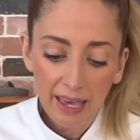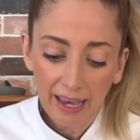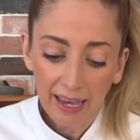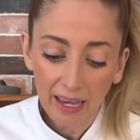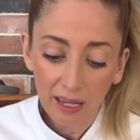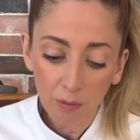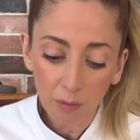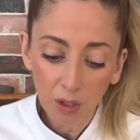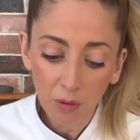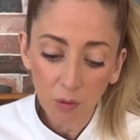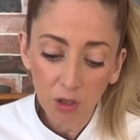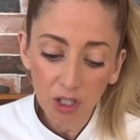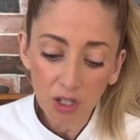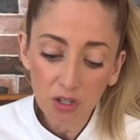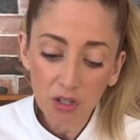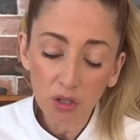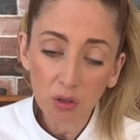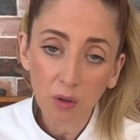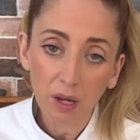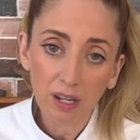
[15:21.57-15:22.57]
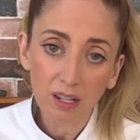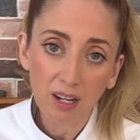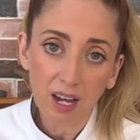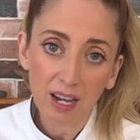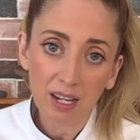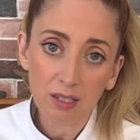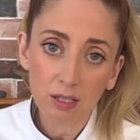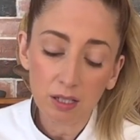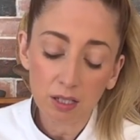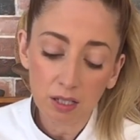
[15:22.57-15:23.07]
and we want to do a
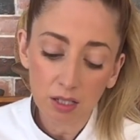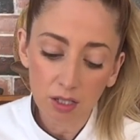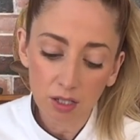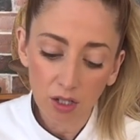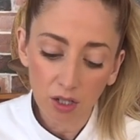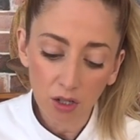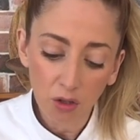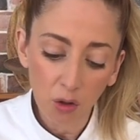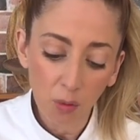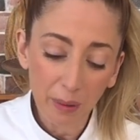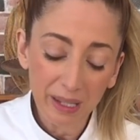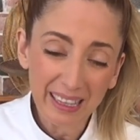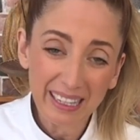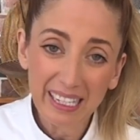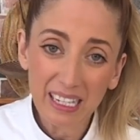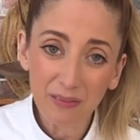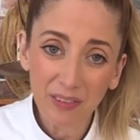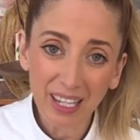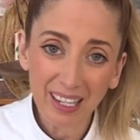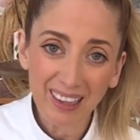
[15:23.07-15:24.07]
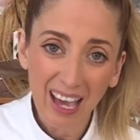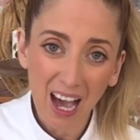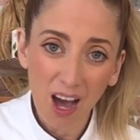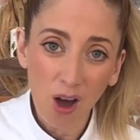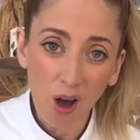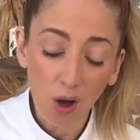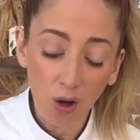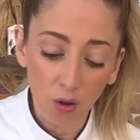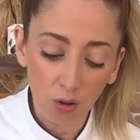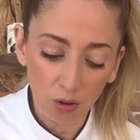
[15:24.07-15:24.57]
nice circle but leaving a
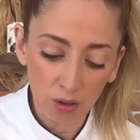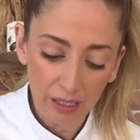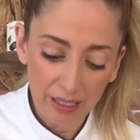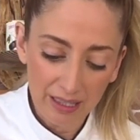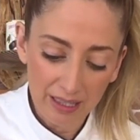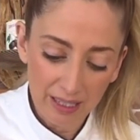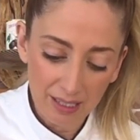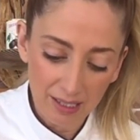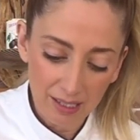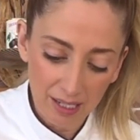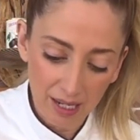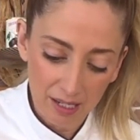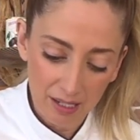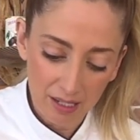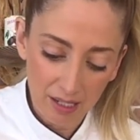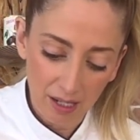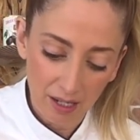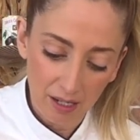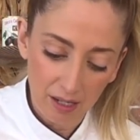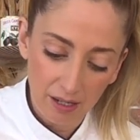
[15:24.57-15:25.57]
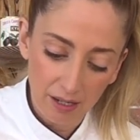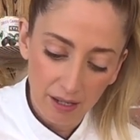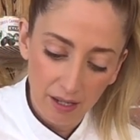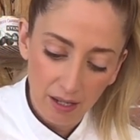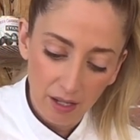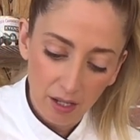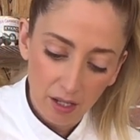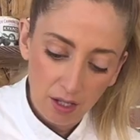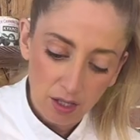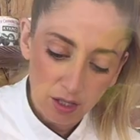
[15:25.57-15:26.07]
hole in the center.
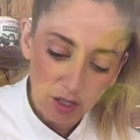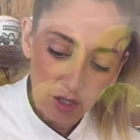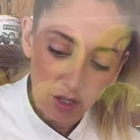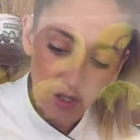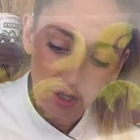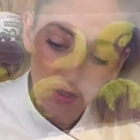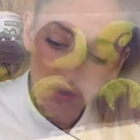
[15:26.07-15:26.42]
So